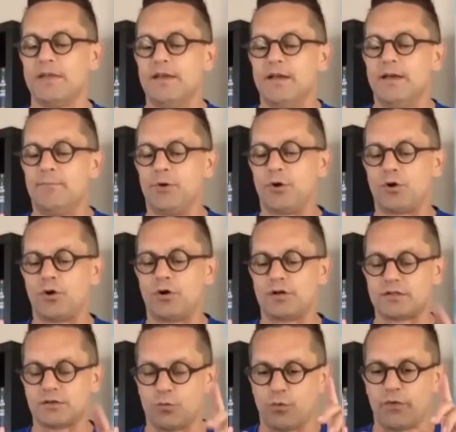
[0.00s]
because
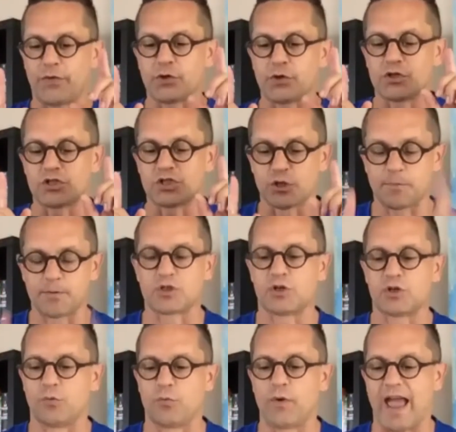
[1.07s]
with your distributor,
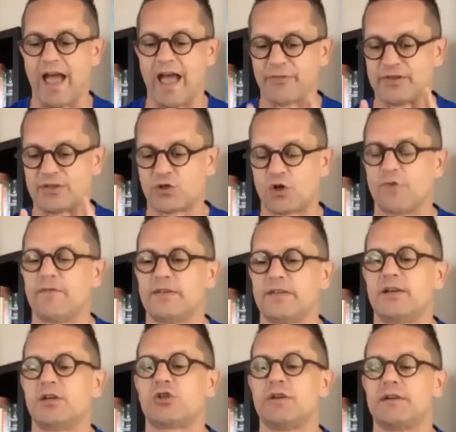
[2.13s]
we had this
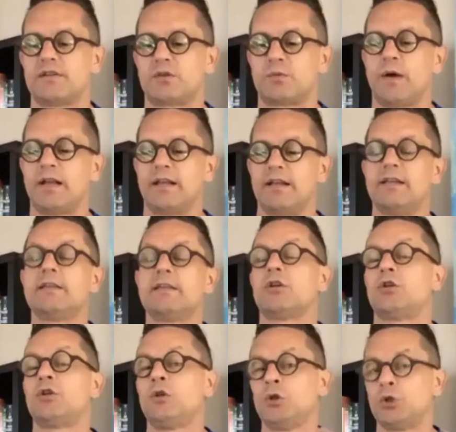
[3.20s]
conversation as well, and he's a
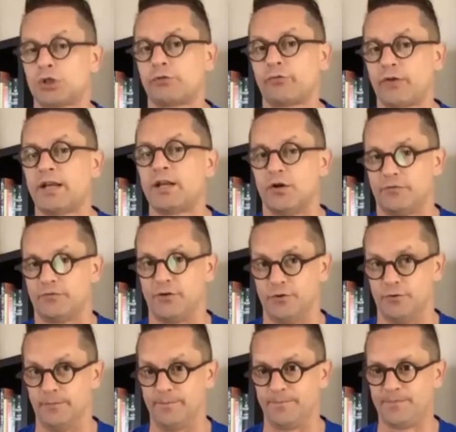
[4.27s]
huge fan of you.
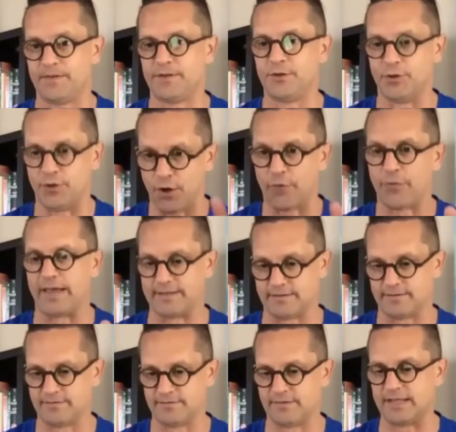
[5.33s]
You know that.
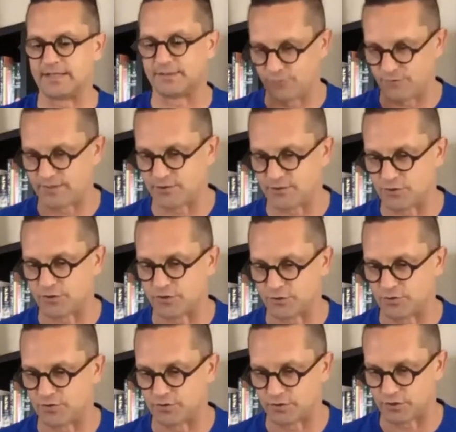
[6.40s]
That's the reason he's your
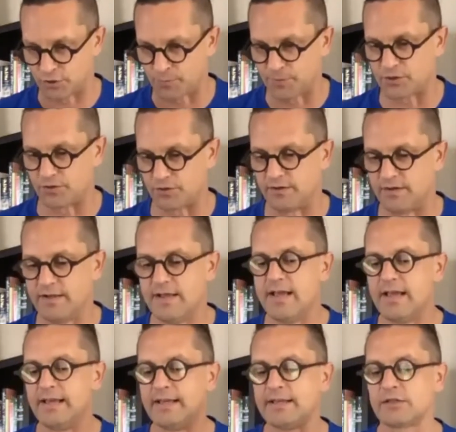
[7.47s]
distributor.
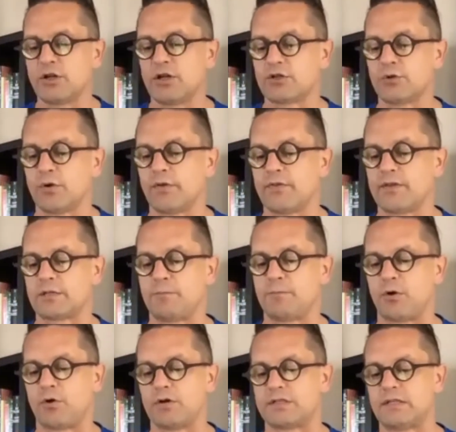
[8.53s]
He's not doing this
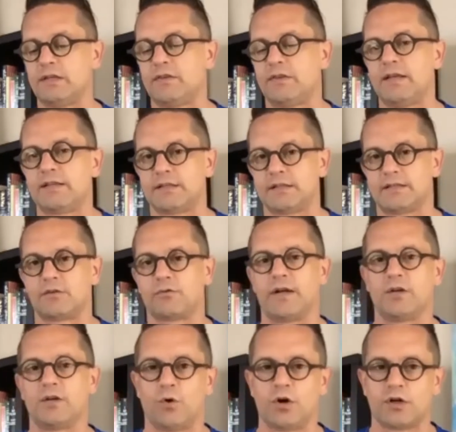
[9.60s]
because he thinks it's a great
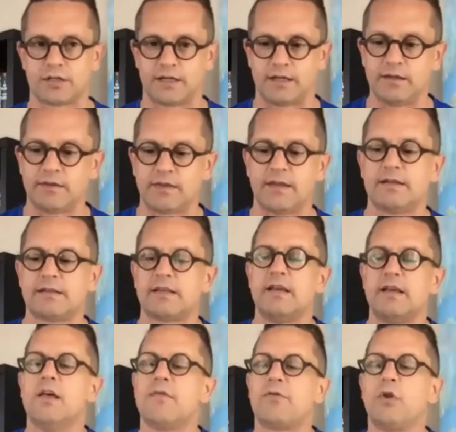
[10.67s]
water. He thinks
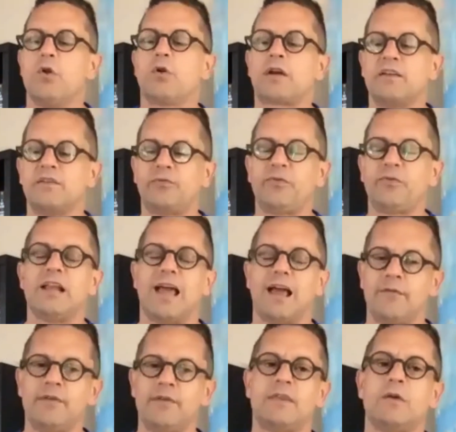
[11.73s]
the look and feel,
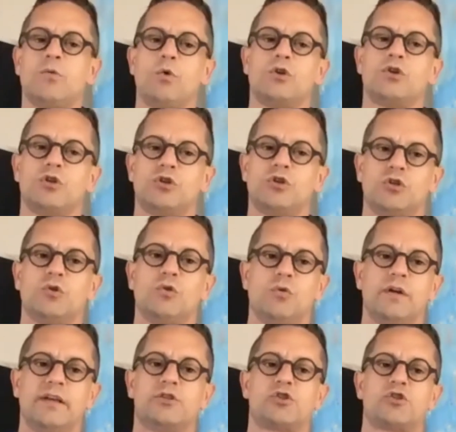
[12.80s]
everything what you do
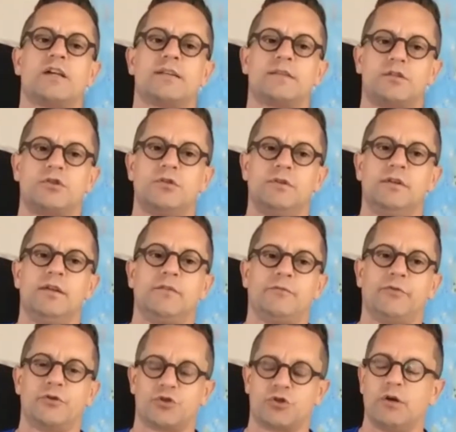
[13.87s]
is just unique
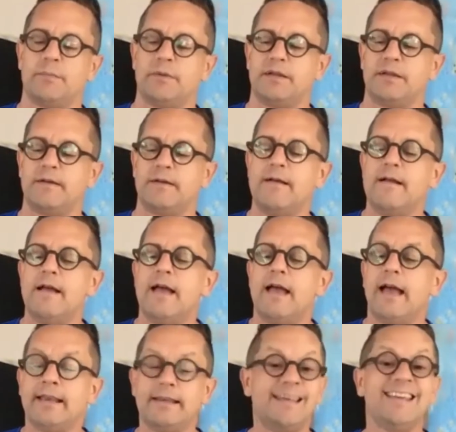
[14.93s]
for Germany.
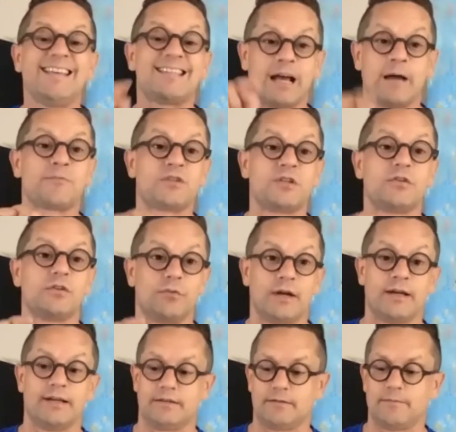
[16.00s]
And he's absolutely
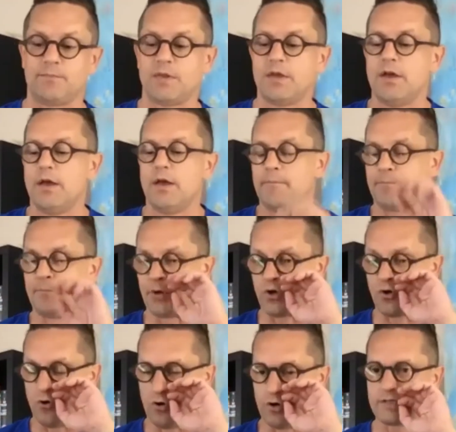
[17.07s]
right,
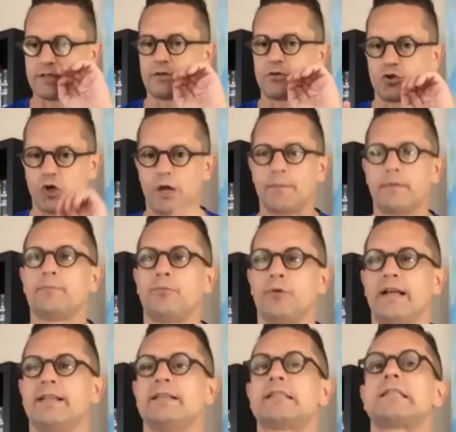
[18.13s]
because German
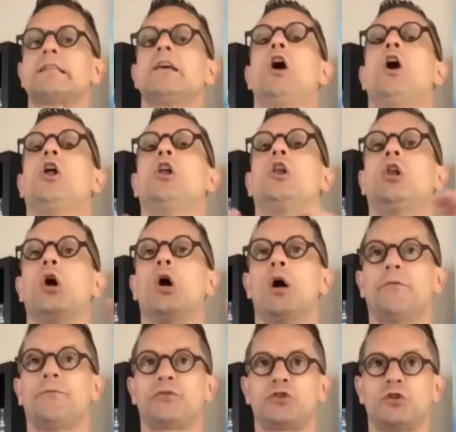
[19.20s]
brands
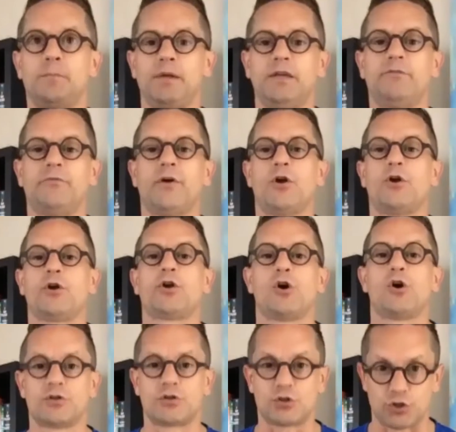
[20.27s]
love to be very
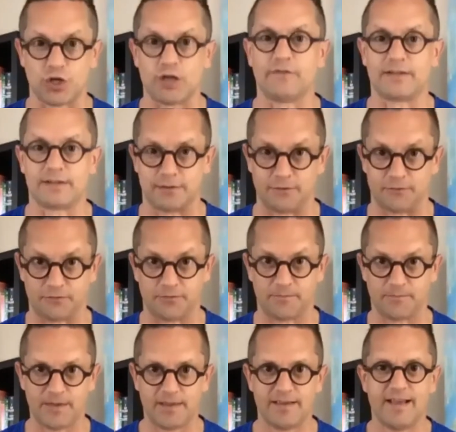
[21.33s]
conservative.
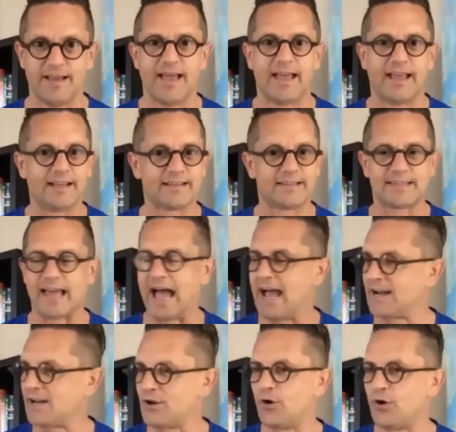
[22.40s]
I
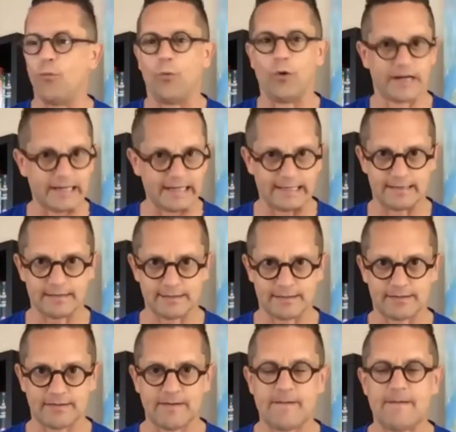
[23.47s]
don't know what it is,
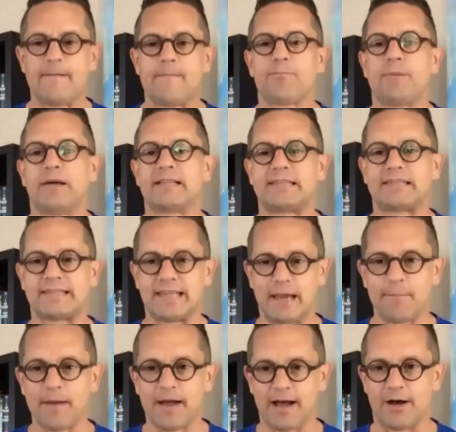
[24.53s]
but
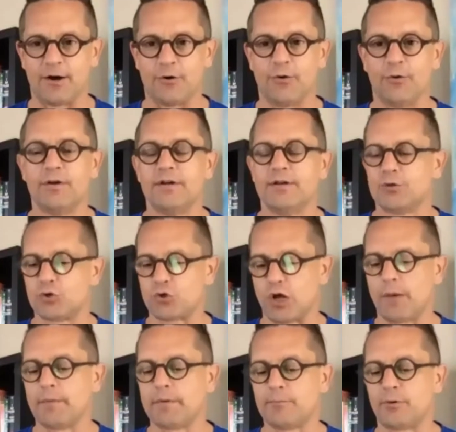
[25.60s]
somehow
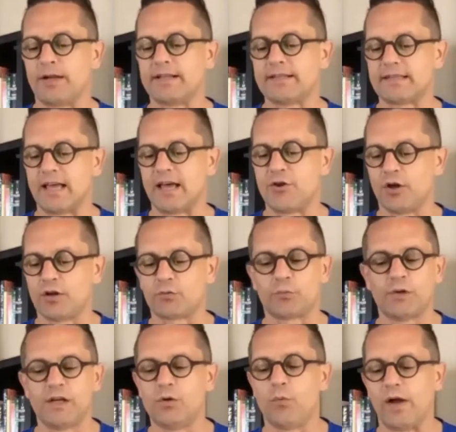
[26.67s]
German brands are not
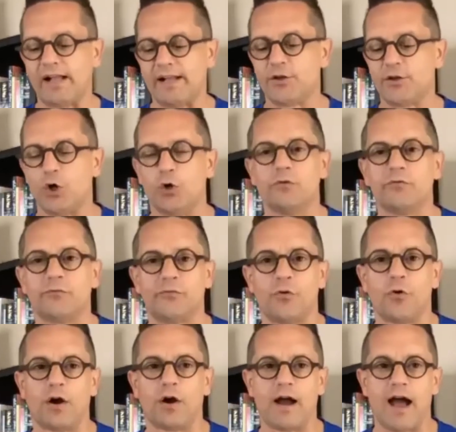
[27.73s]
really well known
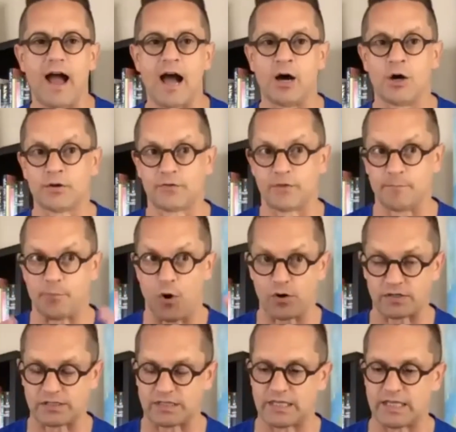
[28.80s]
for
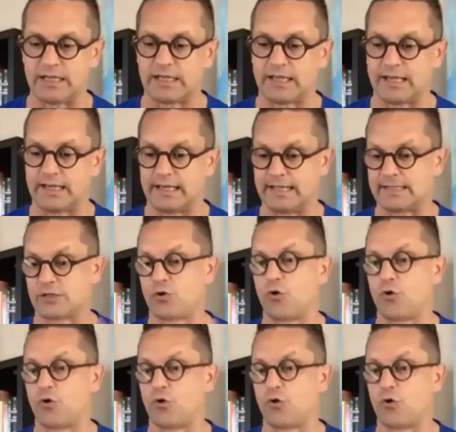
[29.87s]
out-of-the-box thinking, let's go